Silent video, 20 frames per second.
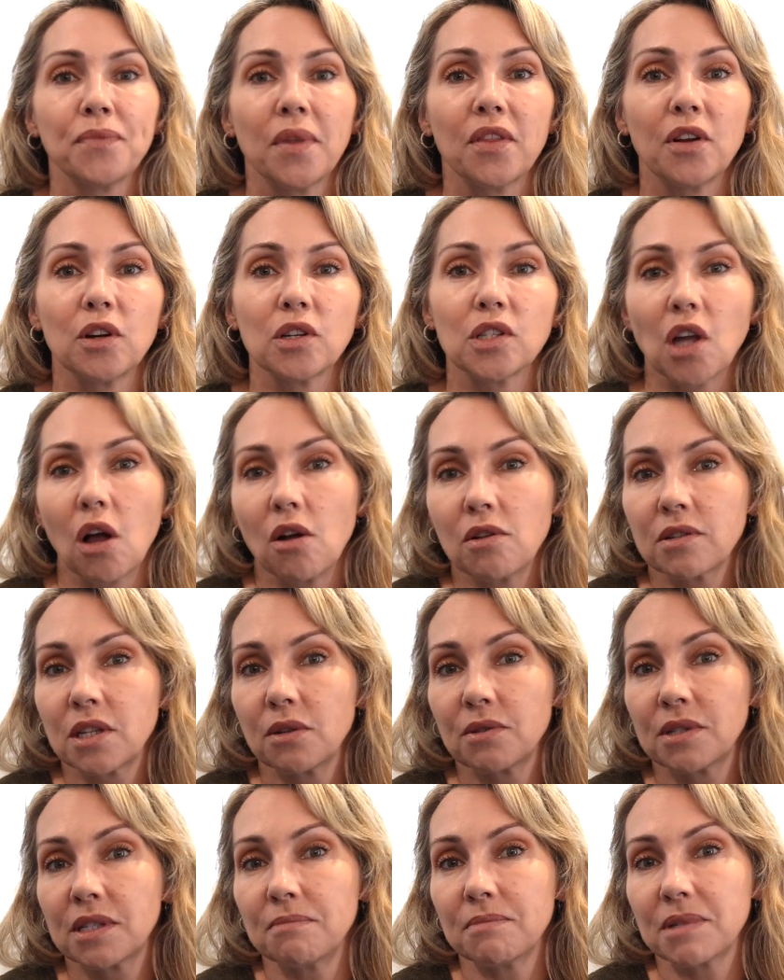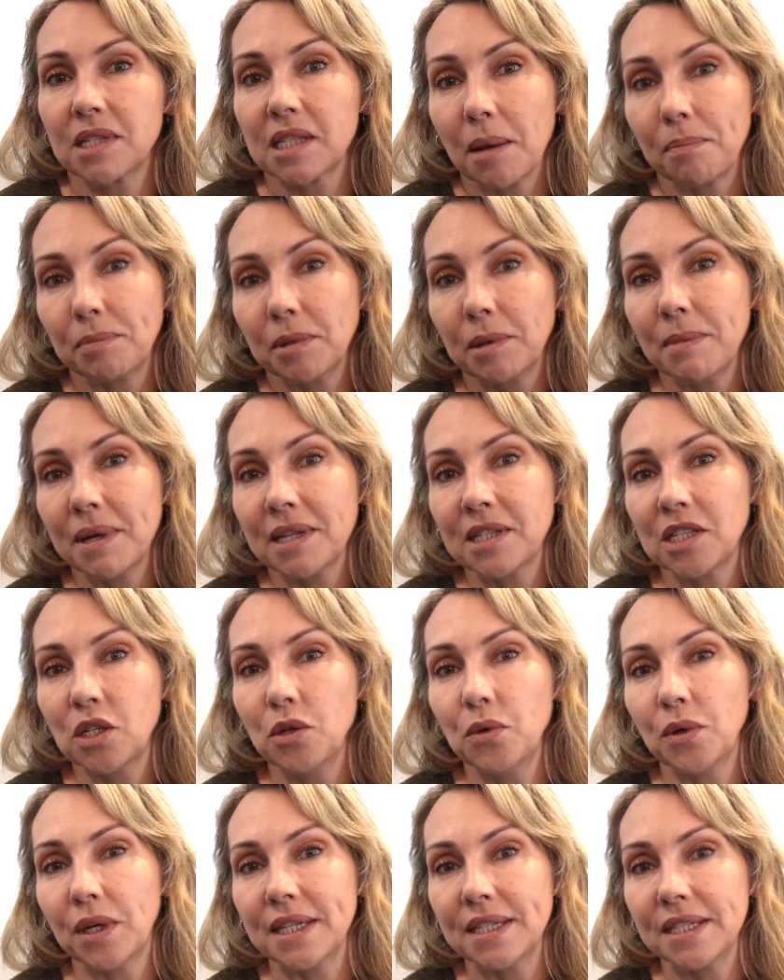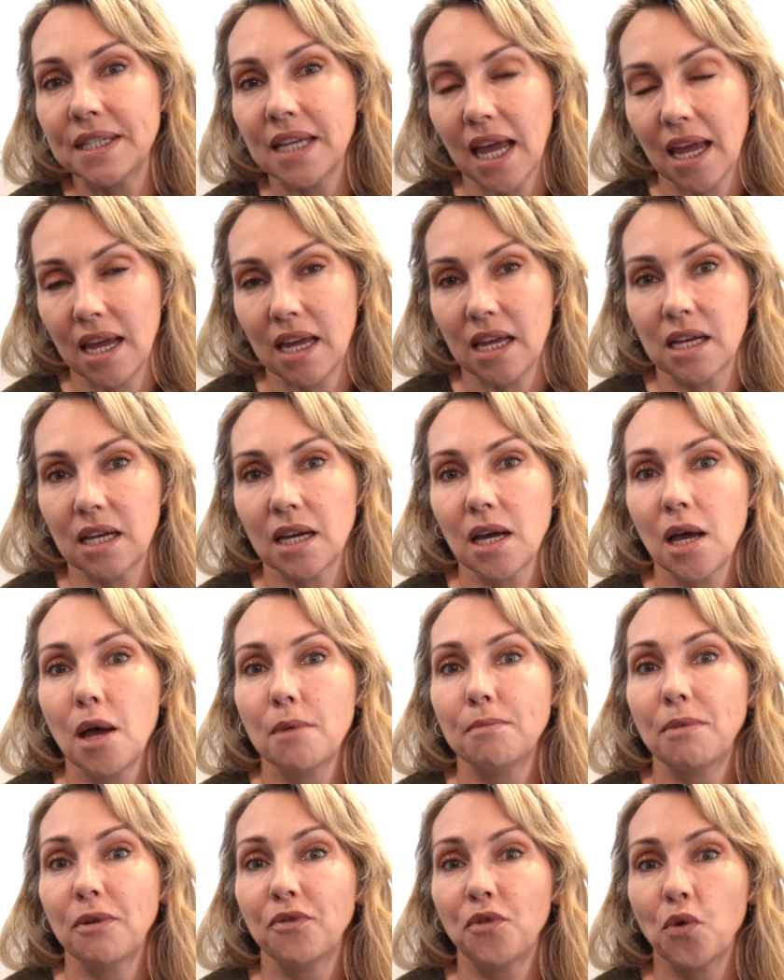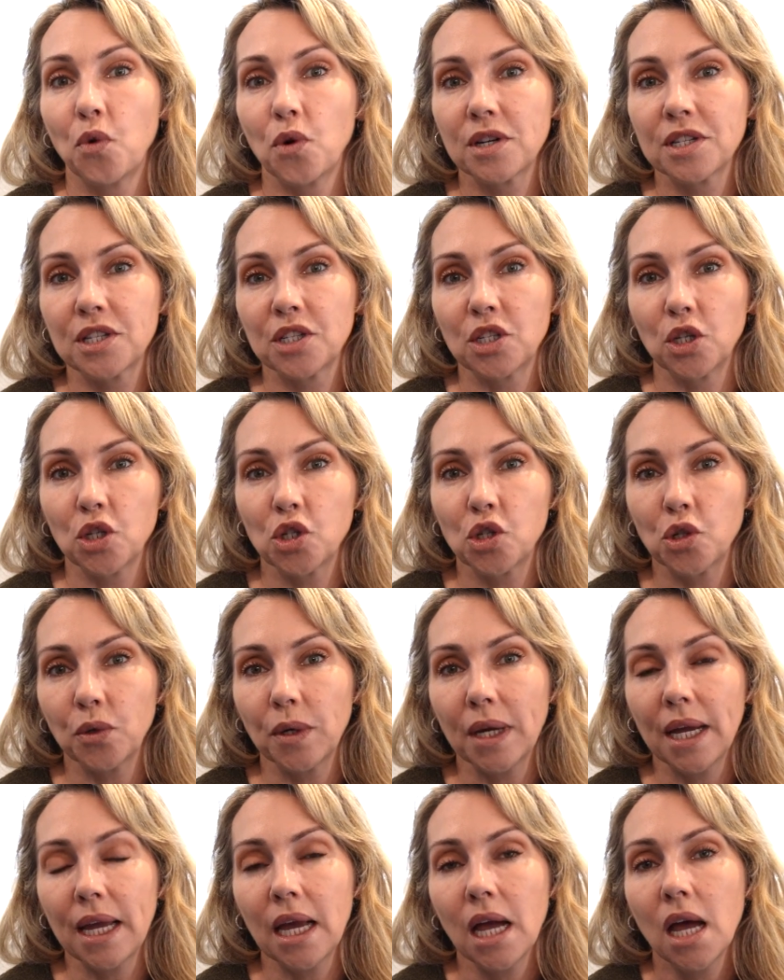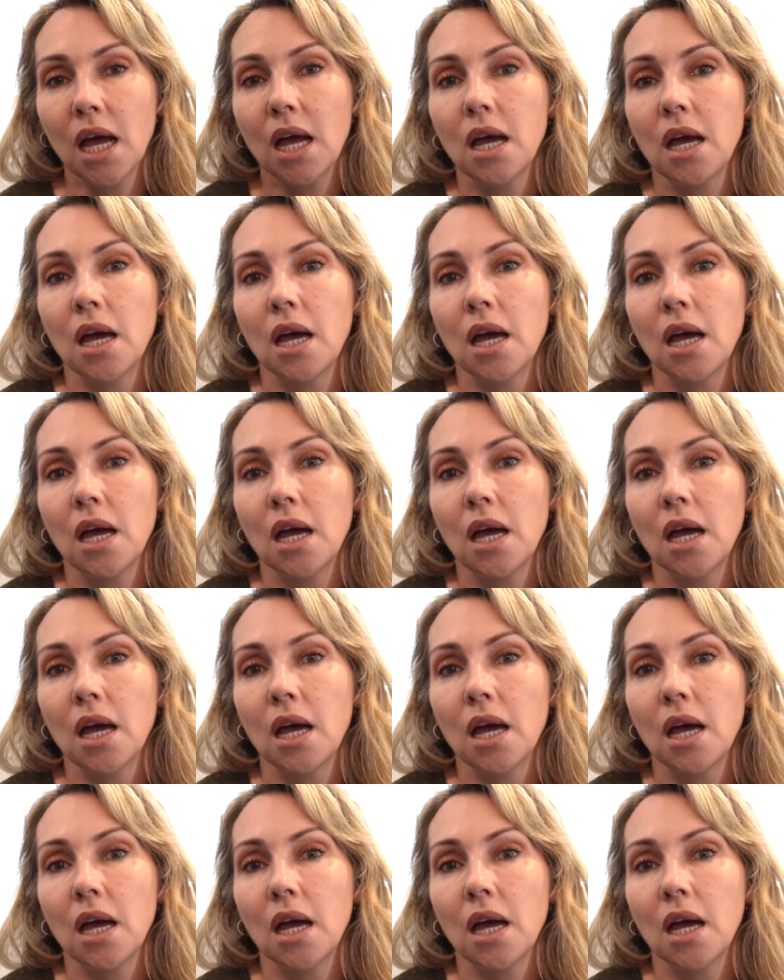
There's also some supplements you can take before surgery.